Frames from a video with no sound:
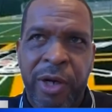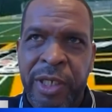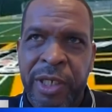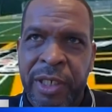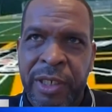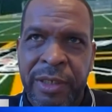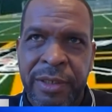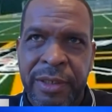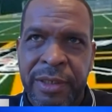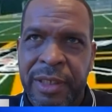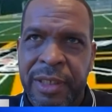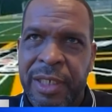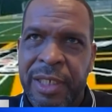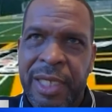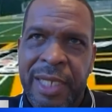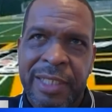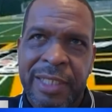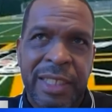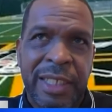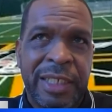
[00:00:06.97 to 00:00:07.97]
And now at
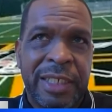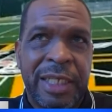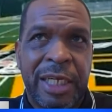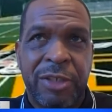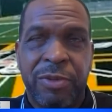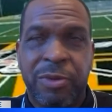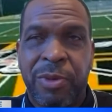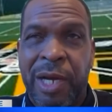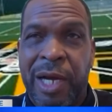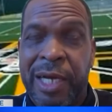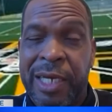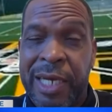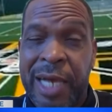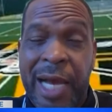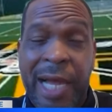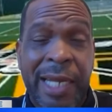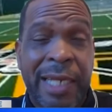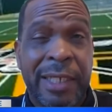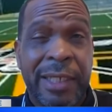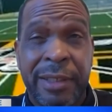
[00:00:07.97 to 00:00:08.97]
5, a CBS 4
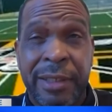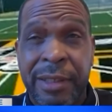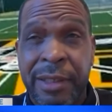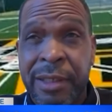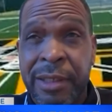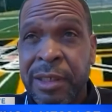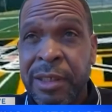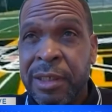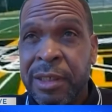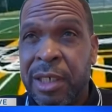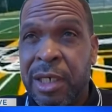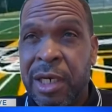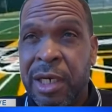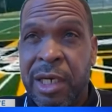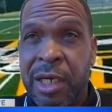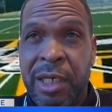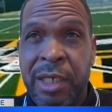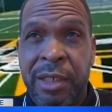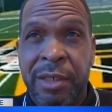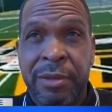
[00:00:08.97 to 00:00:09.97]
News exclusive.
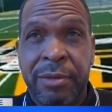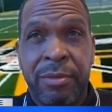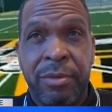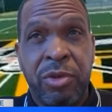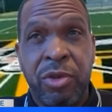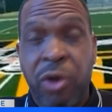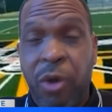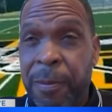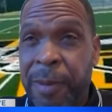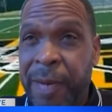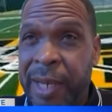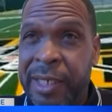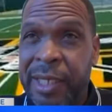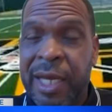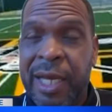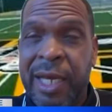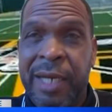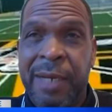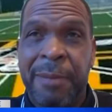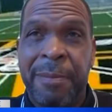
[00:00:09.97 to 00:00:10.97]
Rap legend and high school
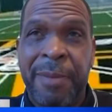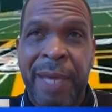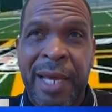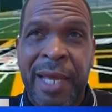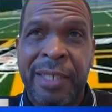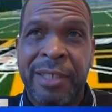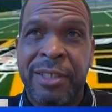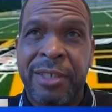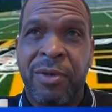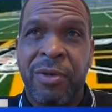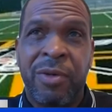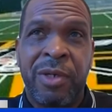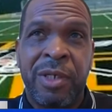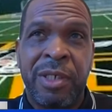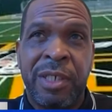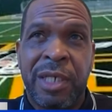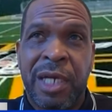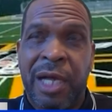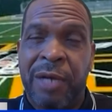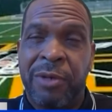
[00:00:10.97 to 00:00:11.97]
football coach Luther
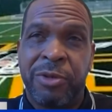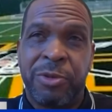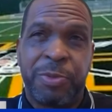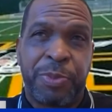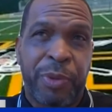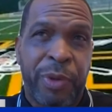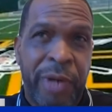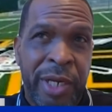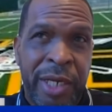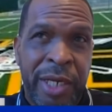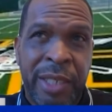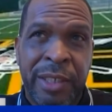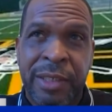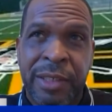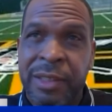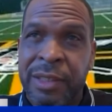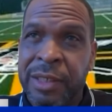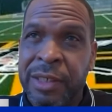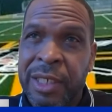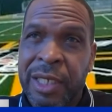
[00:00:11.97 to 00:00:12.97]
Campbell has an
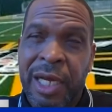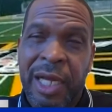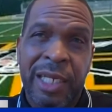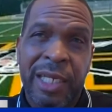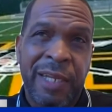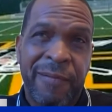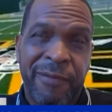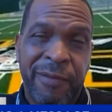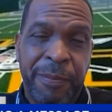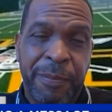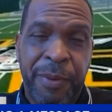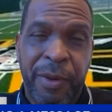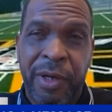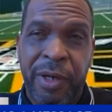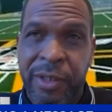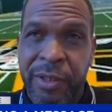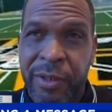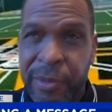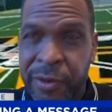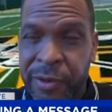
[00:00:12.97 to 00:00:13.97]
important message for people who
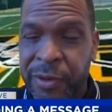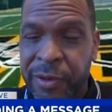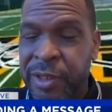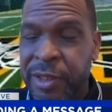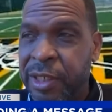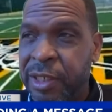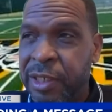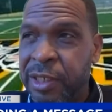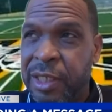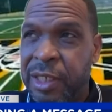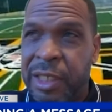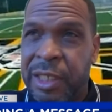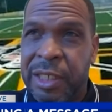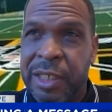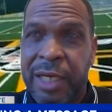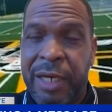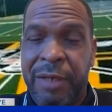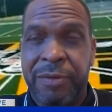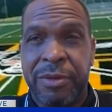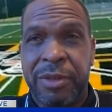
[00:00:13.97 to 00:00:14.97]
still believe that the
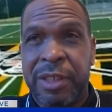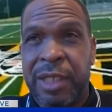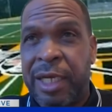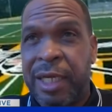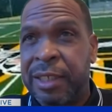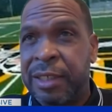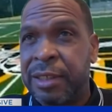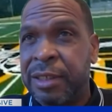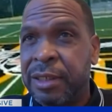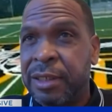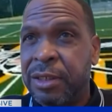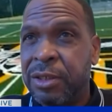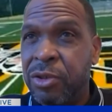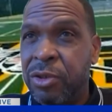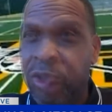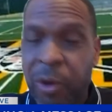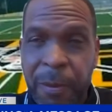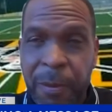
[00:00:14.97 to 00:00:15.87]
coronavirus is a